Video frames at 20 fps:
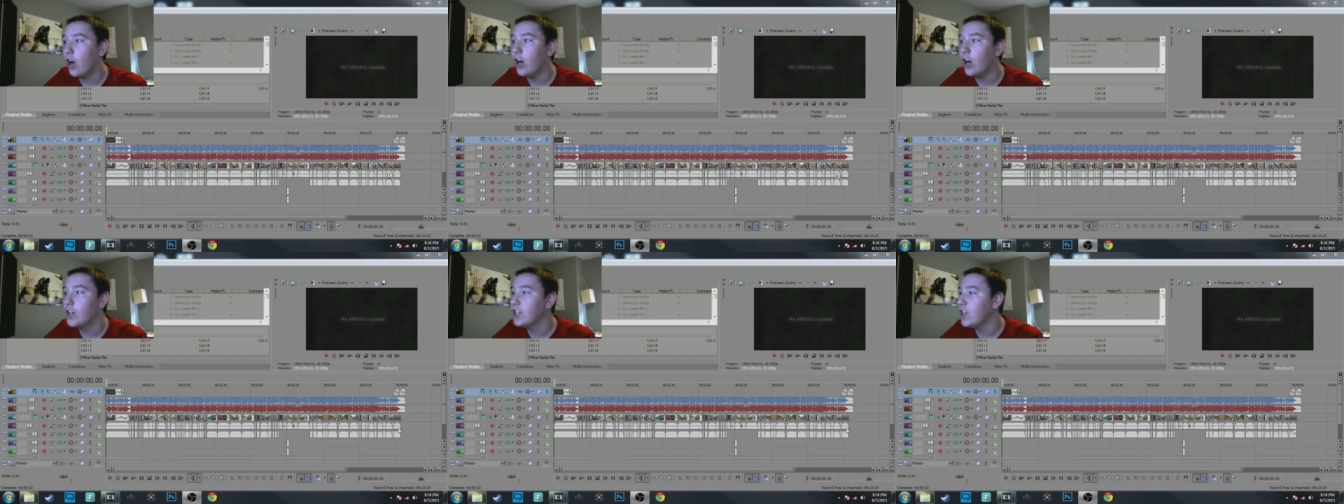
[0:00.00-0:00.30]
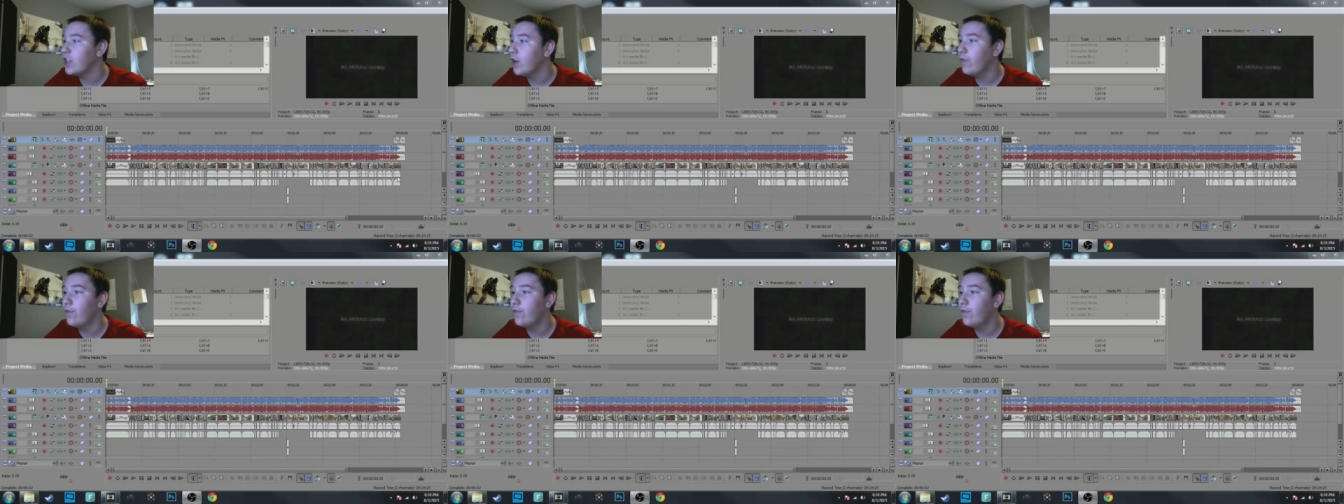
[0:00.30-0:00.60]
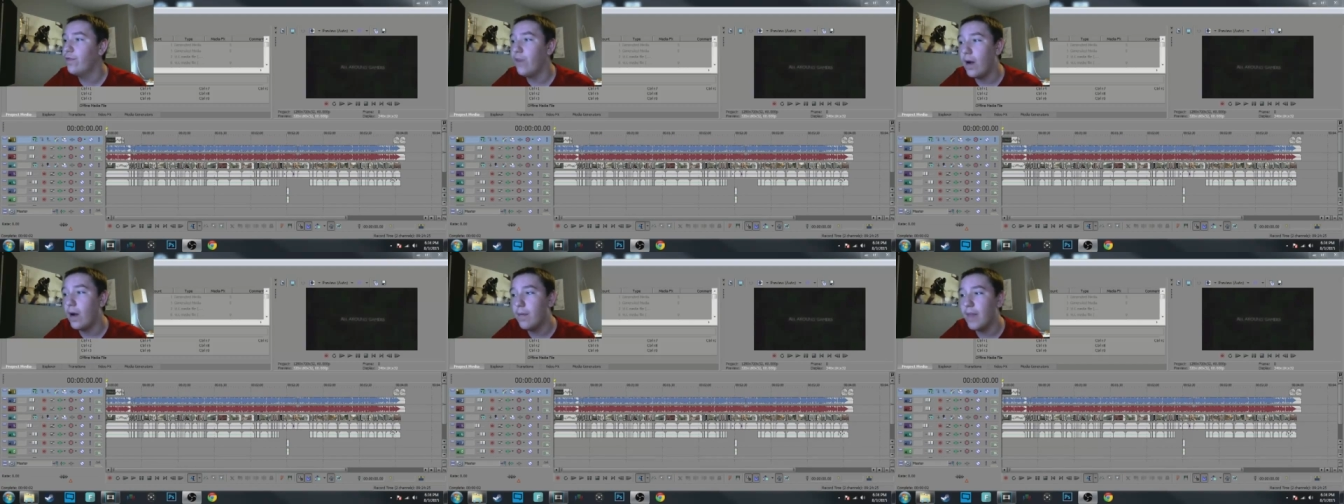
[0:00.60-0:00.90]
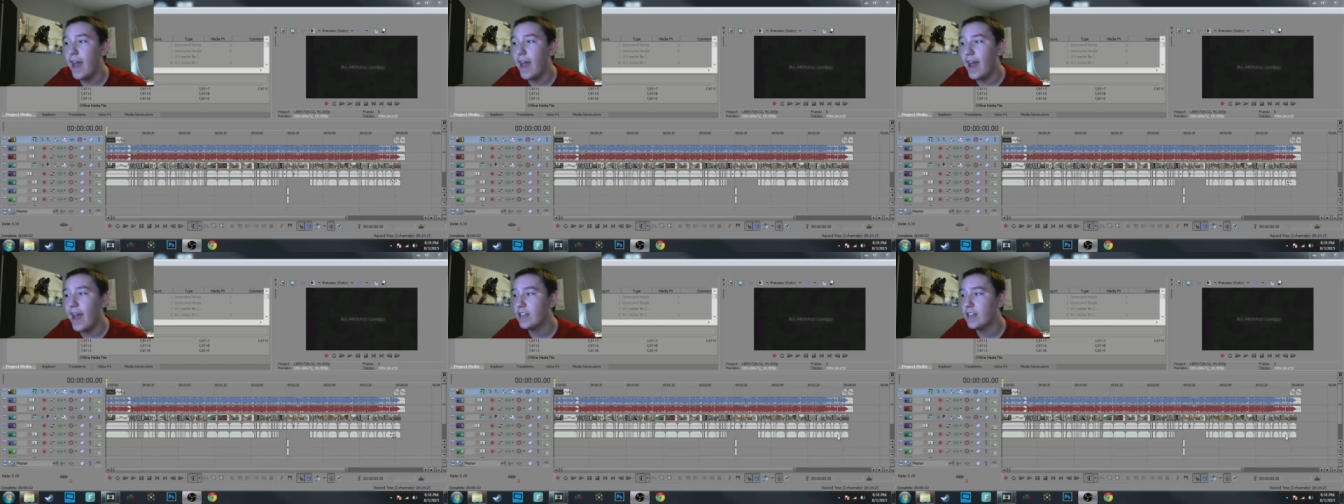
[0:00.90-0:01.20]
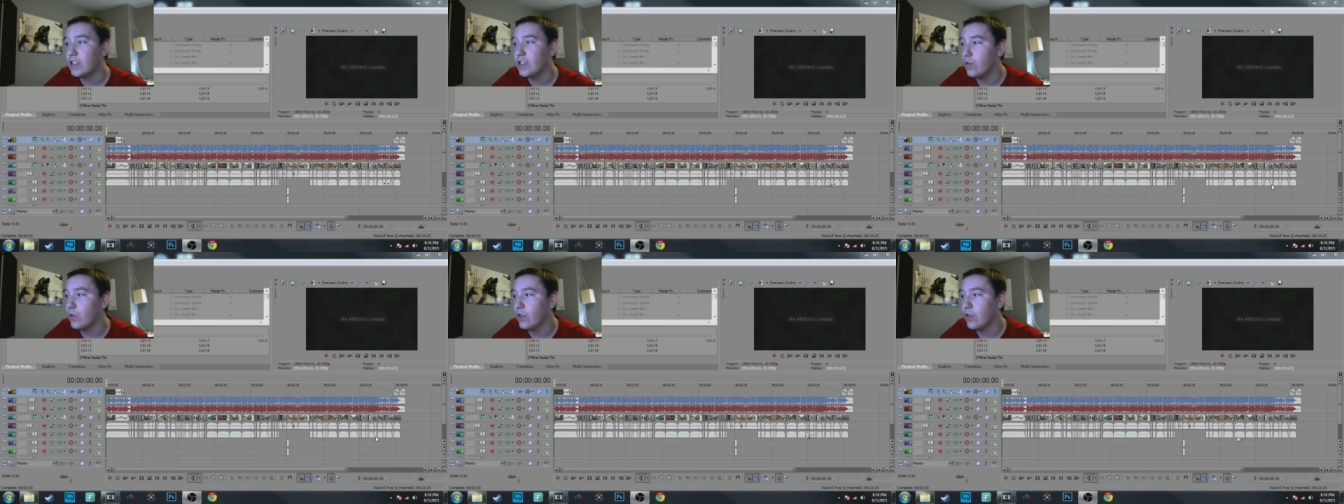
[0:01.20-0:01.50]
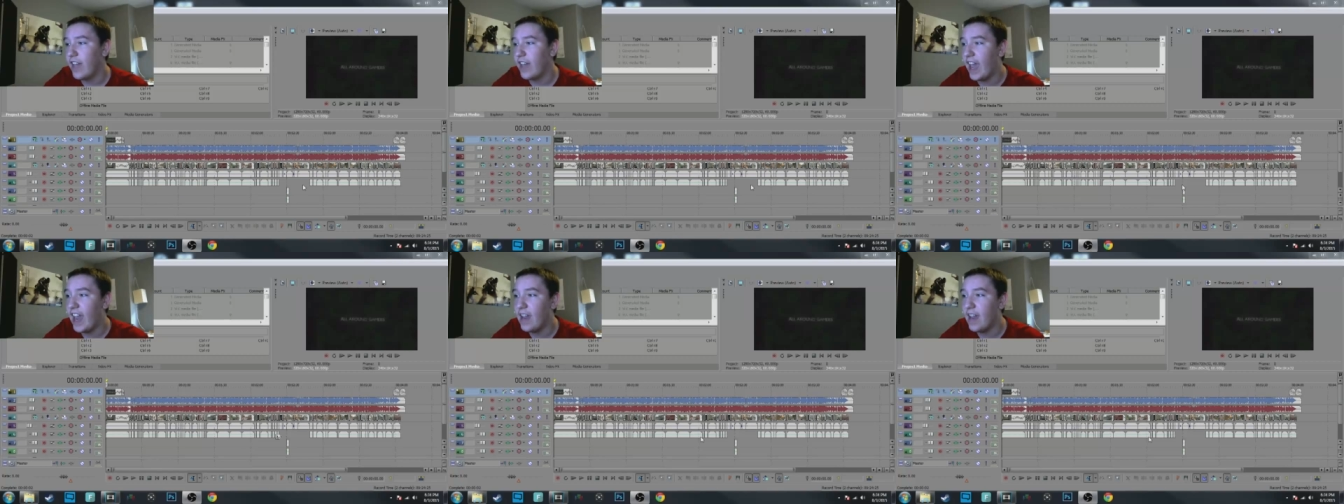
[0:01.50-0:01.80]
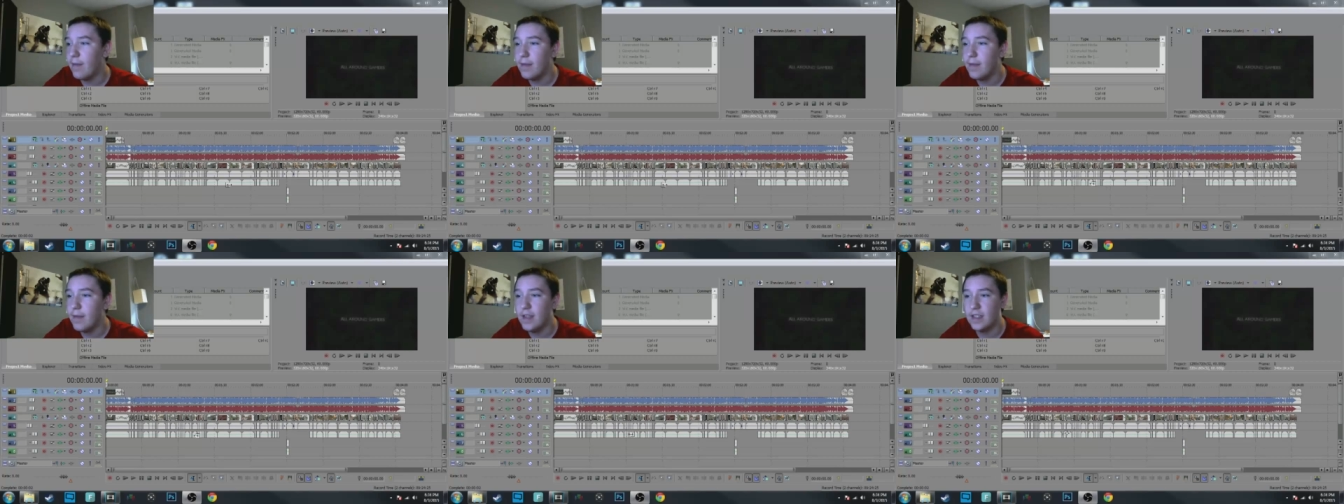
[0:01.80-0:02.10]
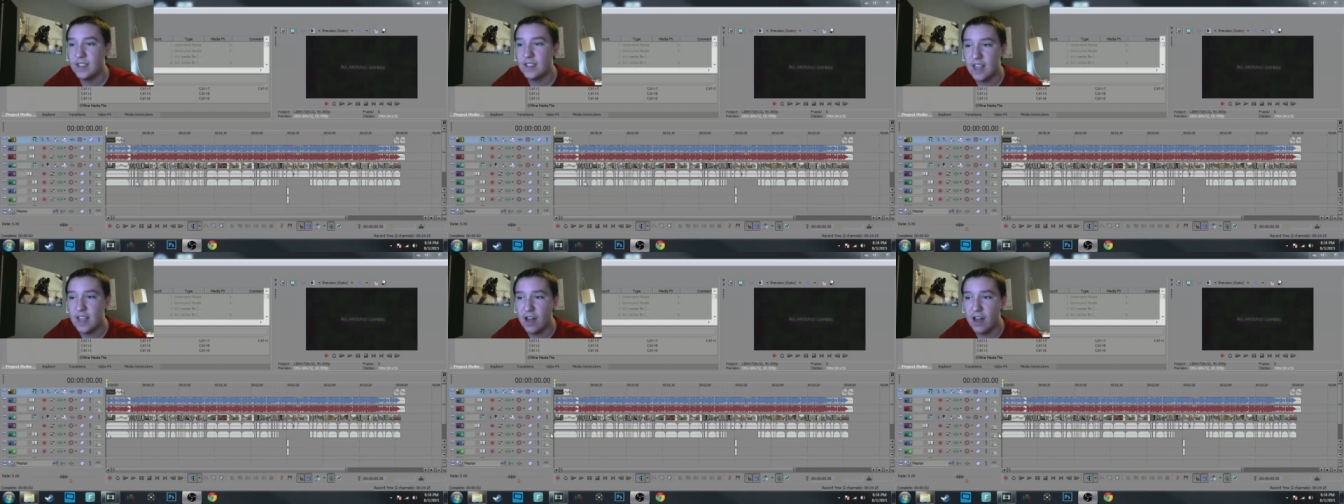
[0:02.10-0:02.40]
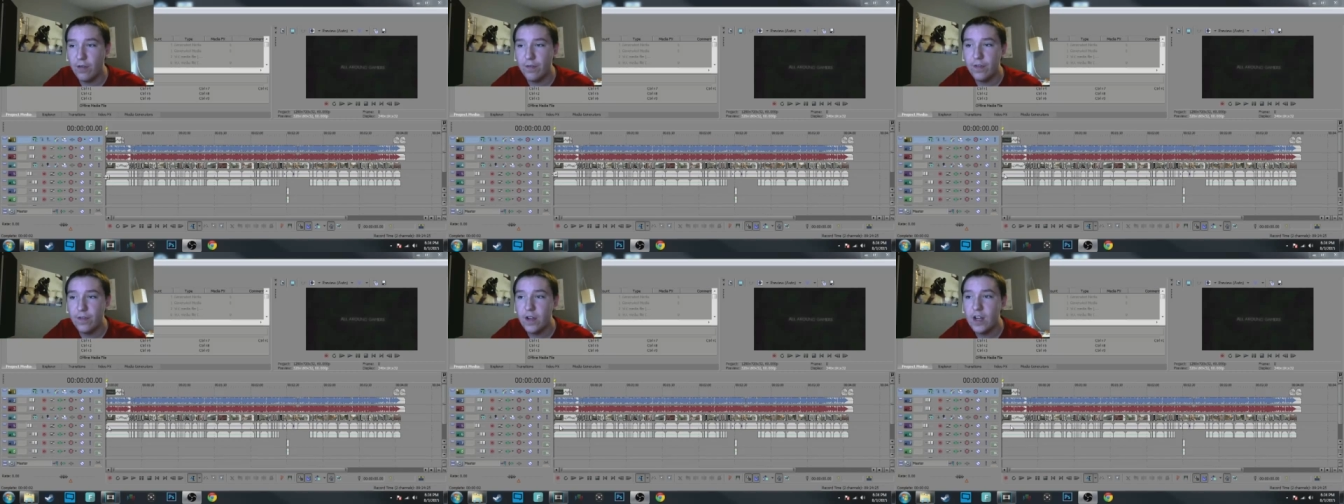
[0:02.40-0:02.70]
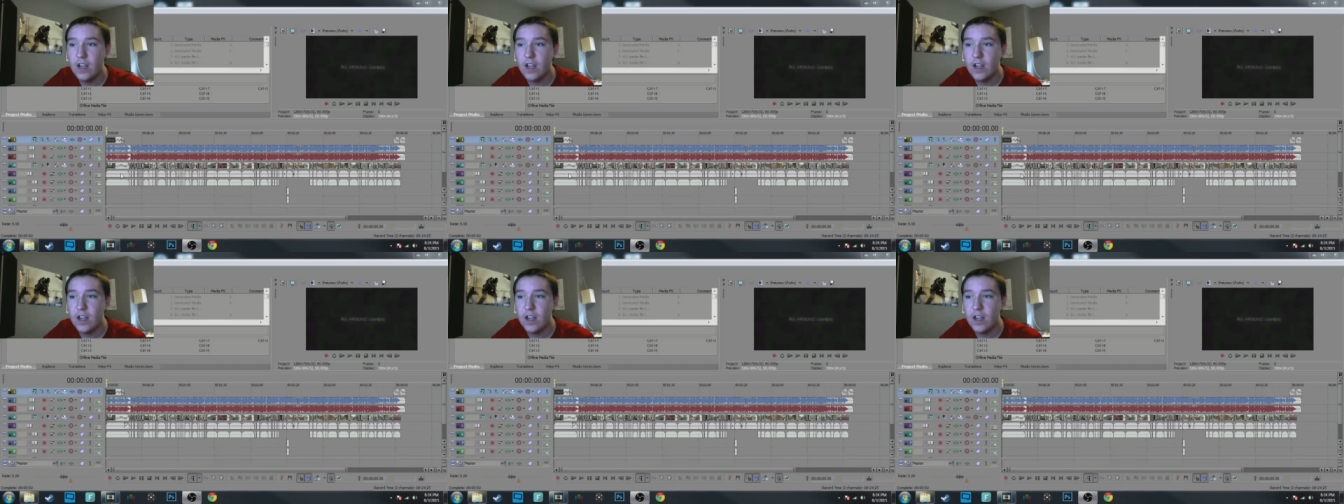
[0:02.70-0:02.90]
audio from the actual game itself.